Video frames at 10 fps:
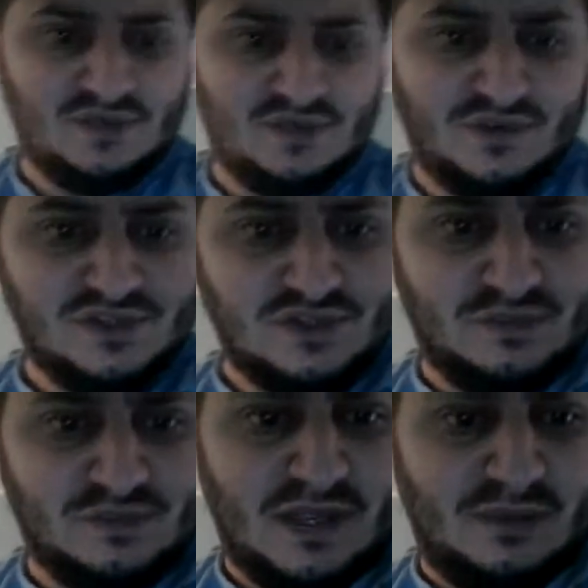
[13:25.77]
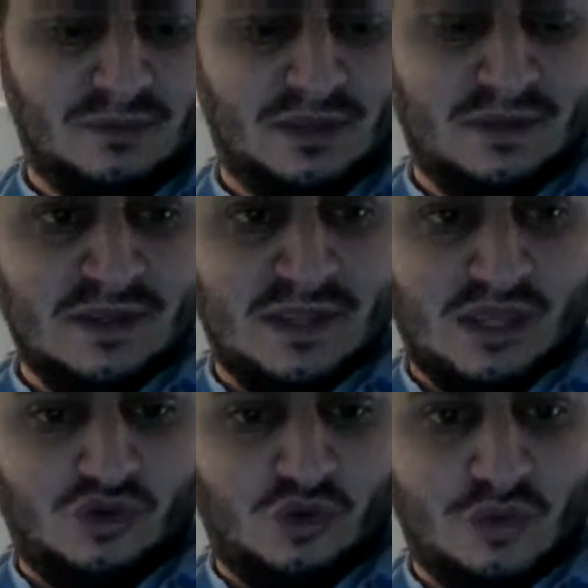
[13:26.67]
Like, say, for instance, my arm
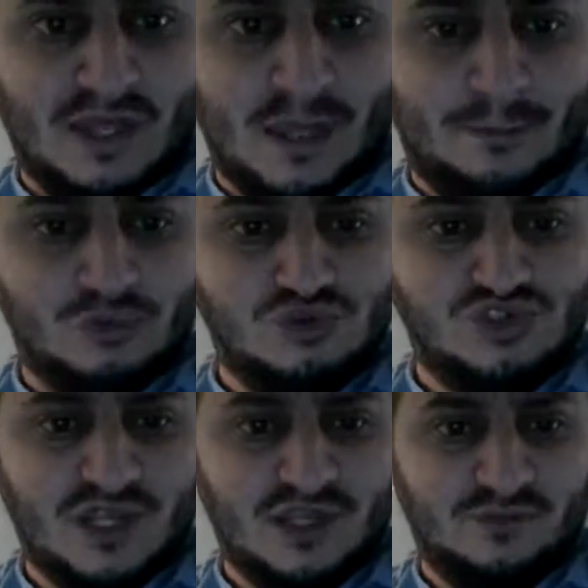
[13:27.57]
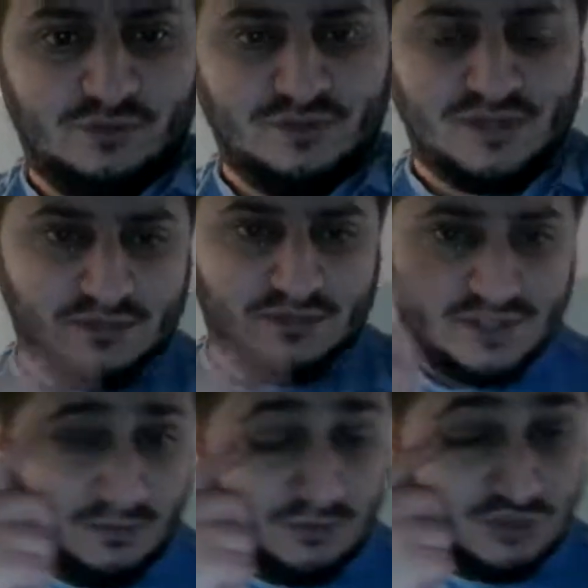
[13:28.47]
here, and I know we get a pulsating from
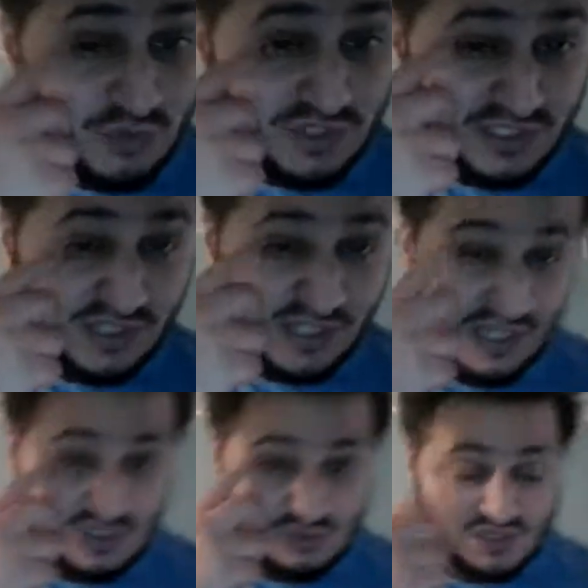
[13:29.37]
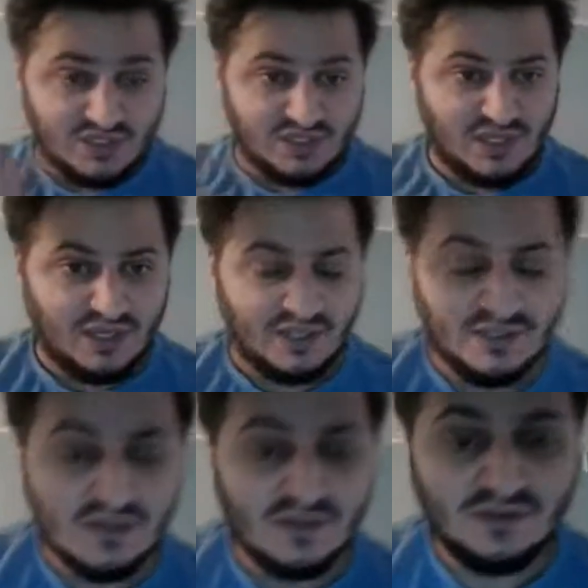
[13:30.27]
time to time, a twitch in the
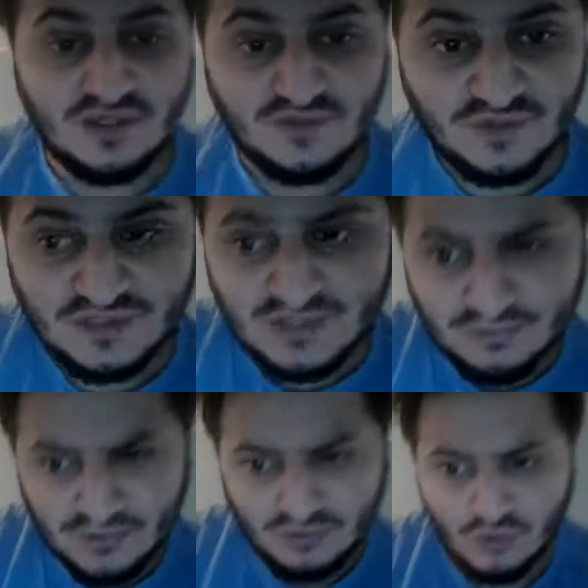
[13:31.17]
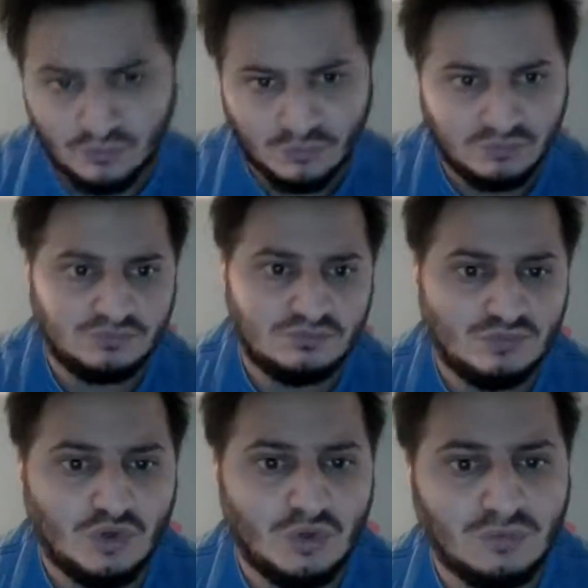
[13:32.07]
eye. These things can be normal
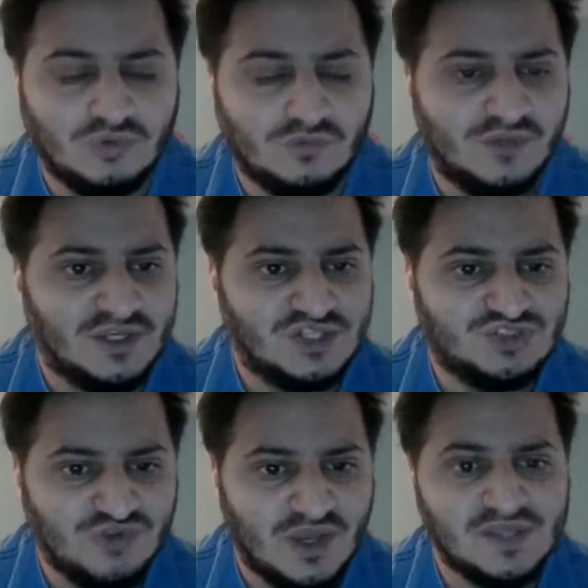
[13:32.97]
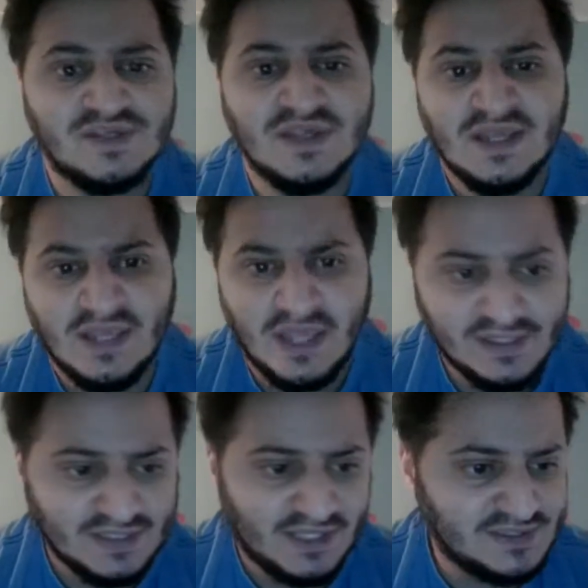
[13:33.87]
stuff like stress,
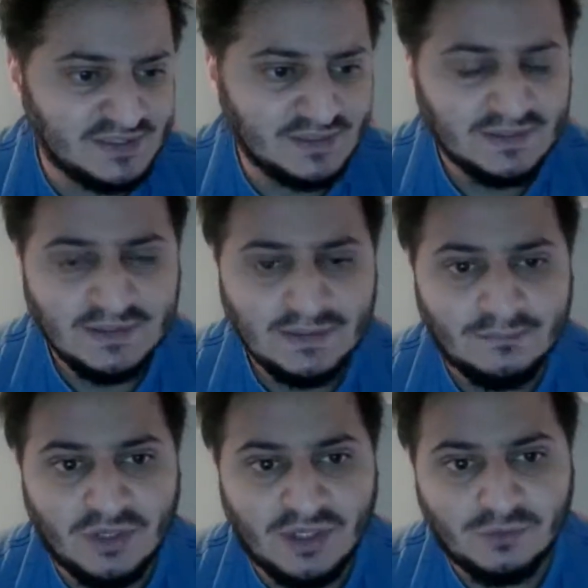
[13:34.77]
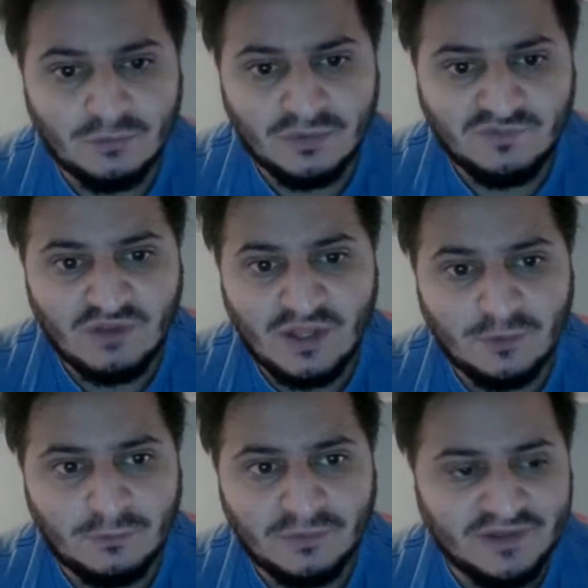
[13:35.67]
anxiety, but I don't
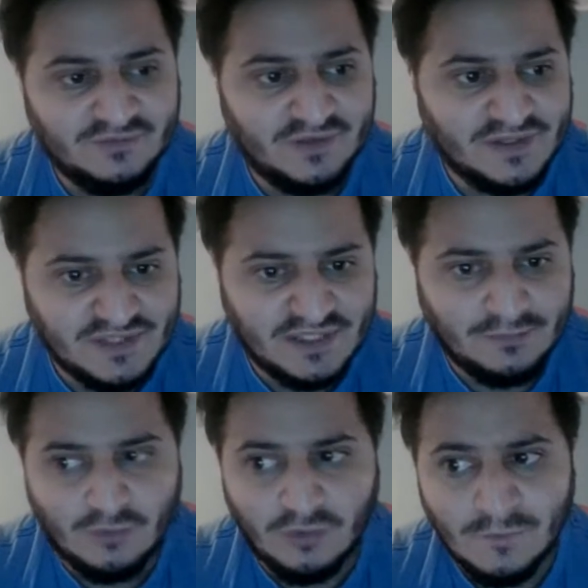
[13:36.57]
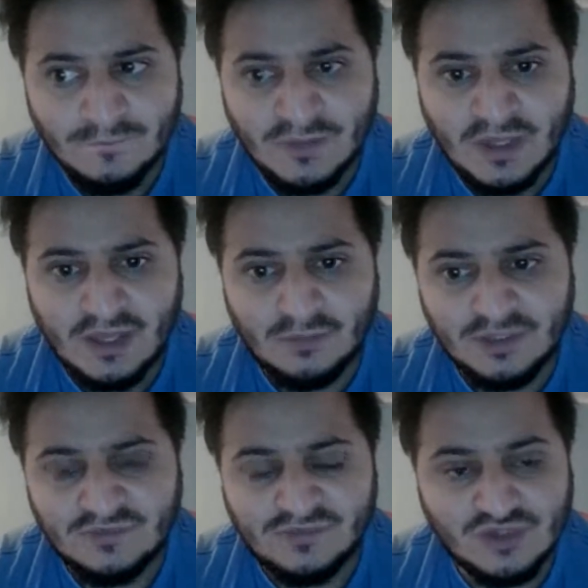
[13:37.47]
believe it is anymore. I
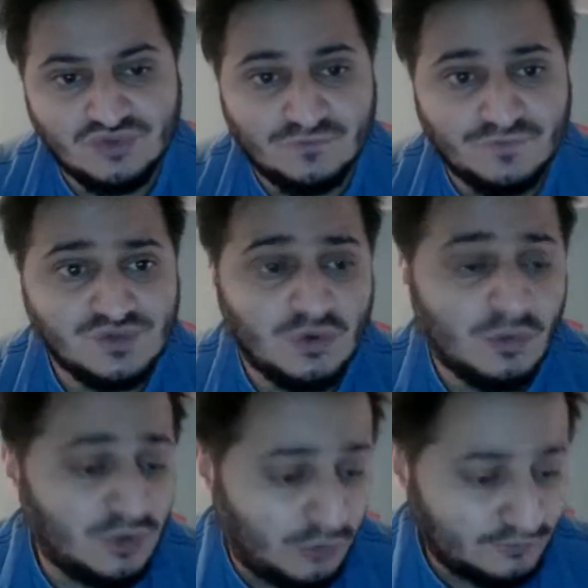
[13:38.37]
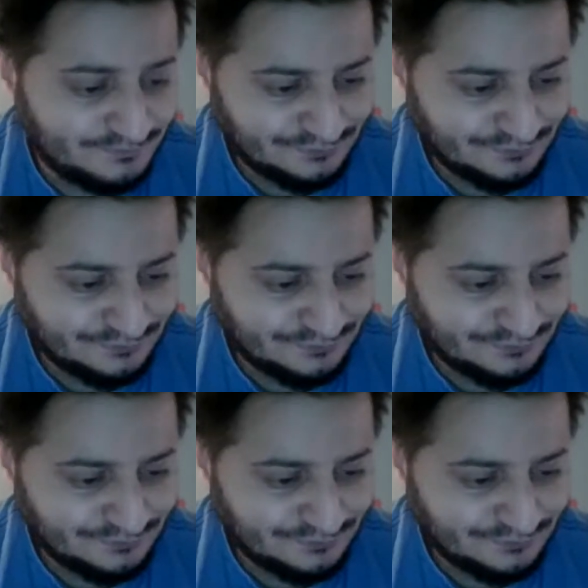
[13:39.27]
believe that something's going on,